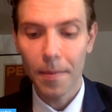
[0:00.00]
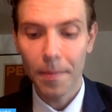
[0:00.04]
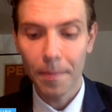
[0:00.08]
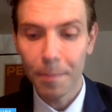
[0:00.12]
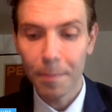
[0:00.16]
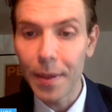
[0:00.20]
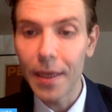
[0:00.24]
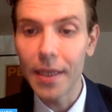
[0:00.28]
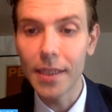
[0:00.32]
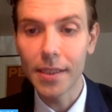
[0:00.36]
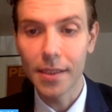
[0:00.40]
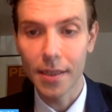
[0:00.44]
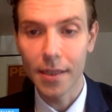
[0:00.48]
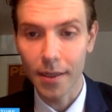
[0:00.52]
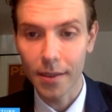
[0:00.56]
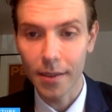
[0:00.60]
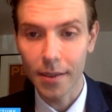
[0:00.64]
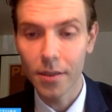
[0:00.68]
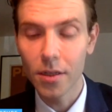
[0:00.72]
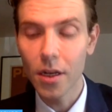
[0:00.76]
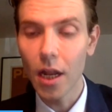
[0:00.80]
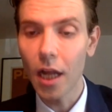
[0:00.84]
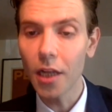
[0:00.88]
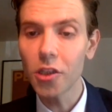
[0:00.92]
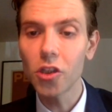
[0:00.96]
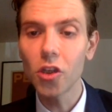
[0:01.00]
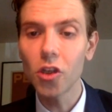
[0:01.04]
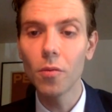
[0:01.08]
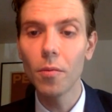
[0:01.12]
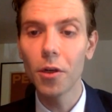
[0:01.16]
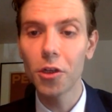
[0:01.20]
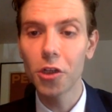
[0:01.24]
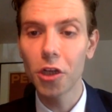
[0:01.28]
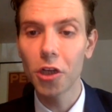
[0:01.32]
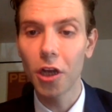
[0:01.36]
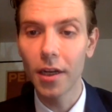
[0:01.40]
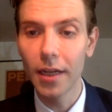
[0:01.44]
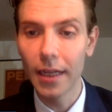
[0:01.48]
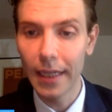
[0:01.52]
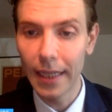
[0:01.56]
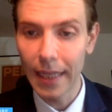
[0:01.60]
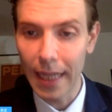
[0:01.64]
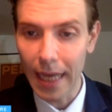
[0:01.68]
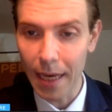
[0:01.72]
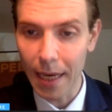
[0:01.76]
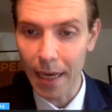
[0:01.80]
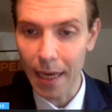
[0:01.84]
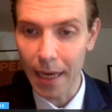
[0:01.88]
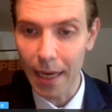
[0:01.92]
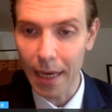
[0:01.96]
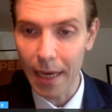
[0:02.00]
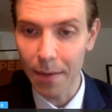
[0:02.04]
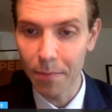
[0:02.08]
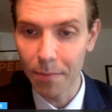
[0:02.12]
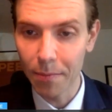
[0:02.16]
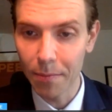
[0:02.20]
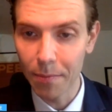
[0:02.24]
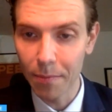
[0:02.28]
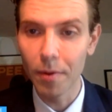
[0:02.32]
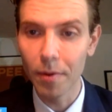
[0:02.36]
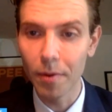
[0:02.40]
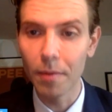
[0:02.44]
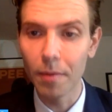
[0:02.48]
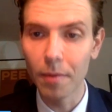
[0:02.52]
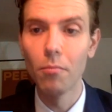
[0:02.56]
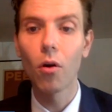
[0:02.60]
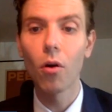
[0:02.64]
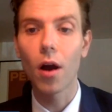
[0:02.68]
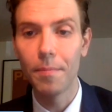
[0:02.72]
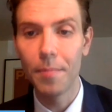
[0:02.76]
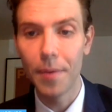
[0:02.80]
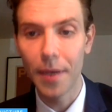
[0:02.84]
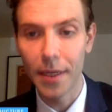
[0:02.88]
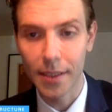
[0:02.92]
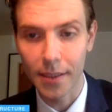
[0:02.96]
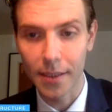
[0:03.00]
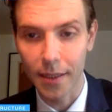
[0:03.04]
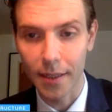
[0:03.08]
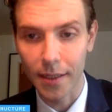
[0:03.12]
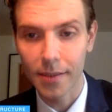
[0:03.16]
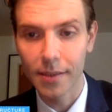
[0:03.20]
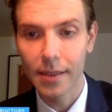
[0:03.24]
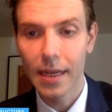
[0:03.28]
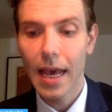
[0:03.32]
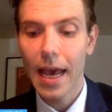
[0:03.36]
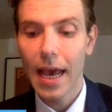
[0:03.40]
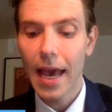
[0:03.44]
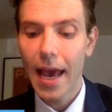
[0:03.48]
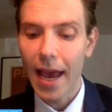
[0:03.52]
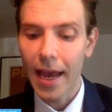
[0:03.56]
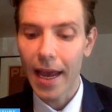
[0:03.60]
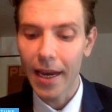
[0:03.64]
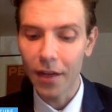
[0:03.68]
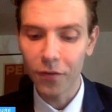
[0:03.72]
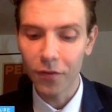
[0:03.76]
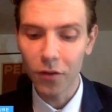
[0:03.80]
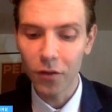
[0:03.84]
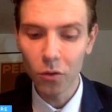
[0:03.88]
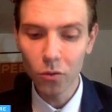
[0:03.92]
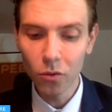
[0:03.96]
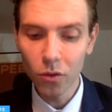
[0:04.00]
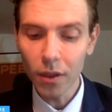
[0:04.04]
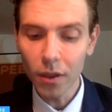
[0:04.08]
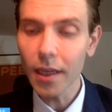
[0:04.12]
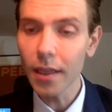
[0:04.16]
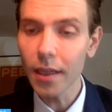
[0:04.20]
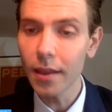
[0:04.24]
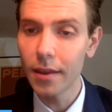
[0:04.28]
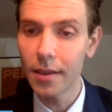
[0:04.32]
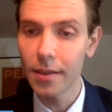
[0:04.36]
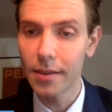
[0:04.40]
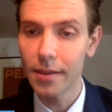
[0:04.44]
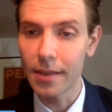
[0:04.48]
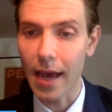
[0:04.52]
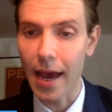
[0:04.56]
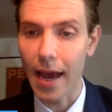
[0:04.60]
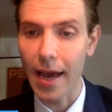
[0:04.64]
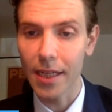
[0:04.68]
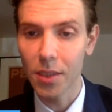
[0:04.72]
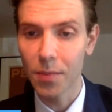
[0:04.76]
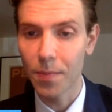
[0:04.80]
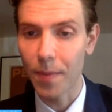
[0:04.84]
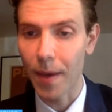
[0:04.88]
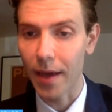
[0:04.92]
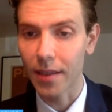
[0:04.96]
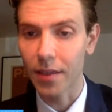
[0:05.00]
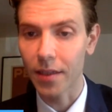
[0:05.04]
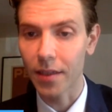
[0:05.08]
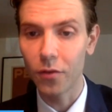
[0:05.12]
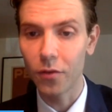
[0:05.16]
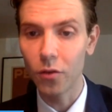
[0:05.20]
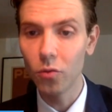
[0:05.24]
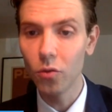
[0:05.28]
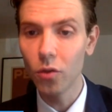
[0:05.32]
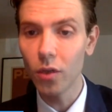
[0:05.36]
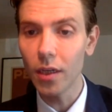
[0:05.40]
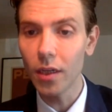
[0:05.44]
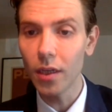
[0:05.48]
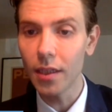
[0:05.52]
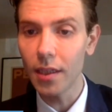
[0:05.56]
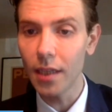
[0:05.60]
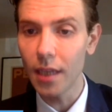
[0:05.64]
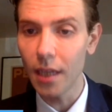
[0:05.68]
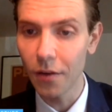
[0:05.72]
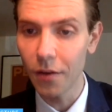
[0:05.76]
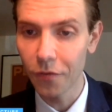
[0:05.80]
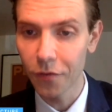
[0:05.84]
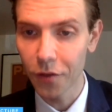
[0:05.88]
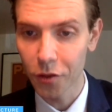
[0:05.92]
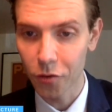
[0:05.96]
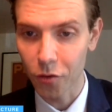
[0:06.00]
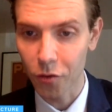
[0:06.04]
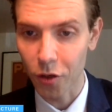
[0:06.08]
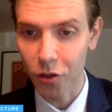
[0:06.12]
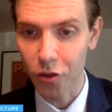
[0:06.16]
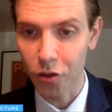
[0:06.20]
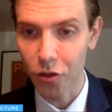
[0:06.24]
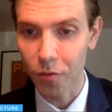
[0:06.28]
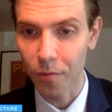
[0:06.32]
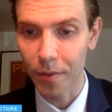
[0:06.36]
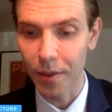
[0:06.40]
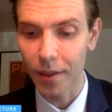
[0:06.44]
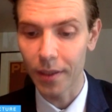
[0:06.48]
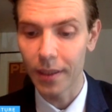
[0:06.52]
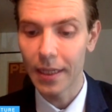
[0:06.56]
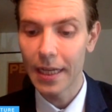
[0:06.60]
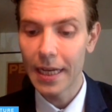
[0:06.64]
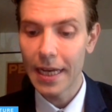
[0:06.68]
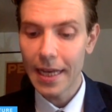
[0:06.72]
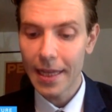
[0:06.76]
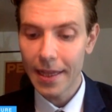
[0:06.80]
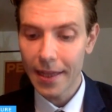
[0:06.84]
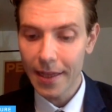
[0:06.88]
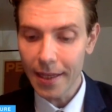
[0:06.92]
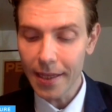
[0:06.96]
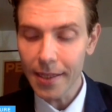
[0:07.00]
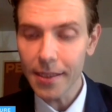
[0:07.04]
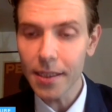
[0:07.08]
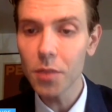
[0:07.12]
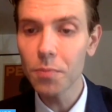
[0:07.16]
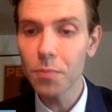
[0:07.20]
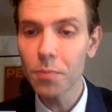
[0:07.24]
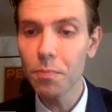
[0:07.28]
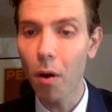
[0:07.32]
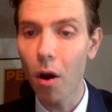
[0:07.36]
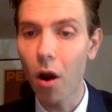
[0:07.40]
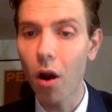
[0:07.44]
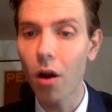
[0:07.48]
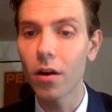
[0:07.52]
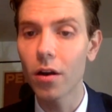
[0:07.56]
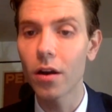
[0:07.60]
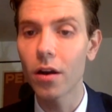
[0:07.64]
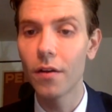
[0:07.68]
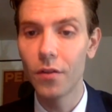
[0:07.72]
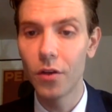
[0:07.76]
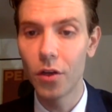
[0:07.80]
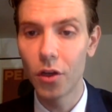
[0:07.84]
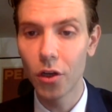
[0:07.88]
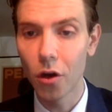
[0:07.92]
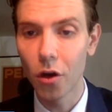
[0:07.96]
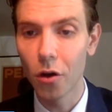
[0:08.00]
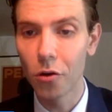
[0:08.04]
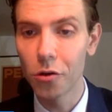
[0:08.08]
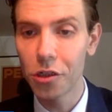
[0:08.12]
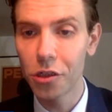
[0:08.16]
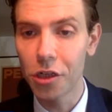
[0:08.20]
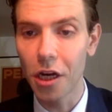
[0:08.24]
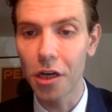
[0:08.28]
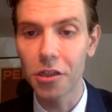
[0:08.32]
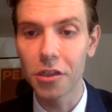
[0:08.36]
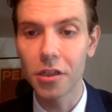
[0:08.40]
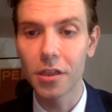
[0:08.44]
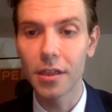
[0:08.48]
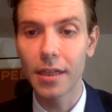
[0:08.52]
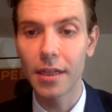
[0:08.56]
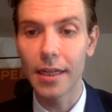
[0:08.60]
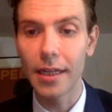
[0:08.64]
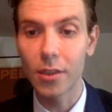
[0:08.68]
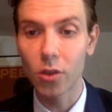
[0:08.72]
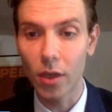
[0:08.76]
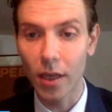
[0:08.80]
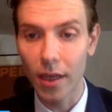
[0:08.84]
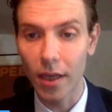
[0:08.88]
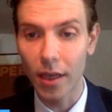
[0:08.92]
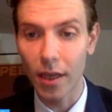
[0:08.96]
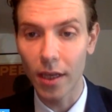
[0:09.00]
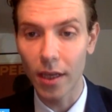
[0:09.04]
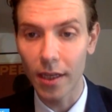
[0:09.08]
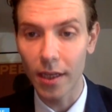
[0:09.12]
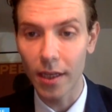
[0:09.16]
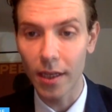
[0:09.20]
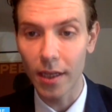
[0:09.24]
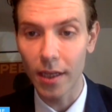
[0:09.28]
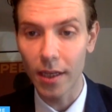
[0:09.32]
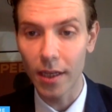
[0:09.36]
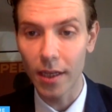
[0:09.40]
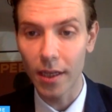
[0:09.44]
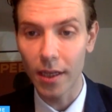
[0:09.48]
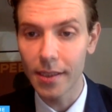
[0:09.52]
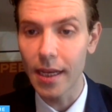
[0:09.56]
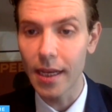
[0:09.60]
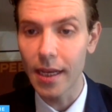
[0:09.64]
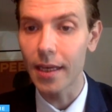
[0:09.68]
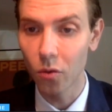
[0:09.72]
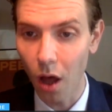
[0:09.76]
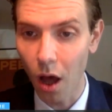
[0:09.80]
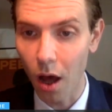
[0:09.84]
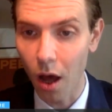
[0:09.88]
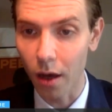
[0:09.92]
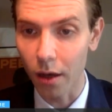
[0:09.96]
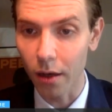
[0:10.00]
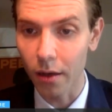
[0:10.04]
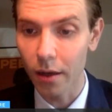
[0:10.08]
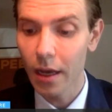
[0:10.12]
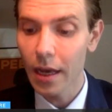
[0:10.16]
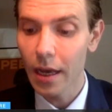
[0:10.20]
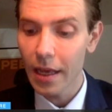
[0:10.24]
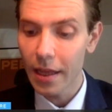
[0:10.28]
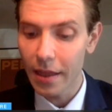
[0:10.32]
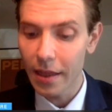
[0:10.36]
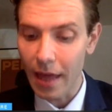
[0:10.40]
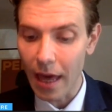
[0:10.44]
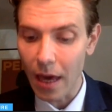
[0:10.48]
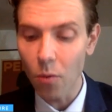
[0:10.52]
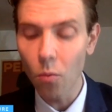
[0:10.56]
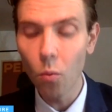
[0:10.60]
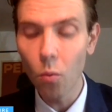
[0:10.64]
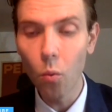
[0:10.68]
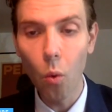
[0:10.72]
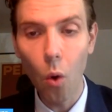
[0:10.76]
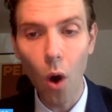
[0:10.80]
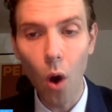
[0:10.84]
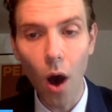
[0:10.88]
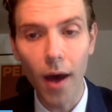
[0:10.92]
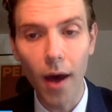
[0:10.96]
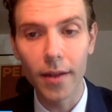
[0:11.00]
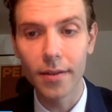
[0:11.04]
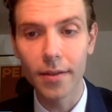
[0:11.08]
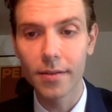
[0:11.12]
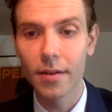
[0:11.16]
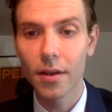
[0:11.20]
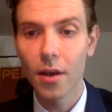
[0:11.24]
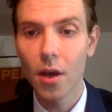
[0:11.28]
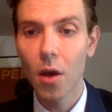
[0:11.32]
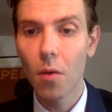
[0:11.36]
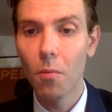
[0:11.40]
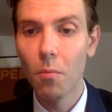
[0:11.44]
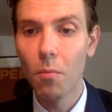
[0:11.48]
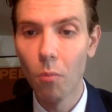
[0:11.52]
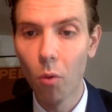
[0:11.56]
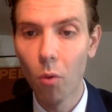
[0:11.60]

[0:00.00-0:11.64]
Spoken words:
business, not so much on labor, but more on business. And if you look at this aspect, if you look at the infrastructure bill, this is part of the negotiation that it's taking so long. They want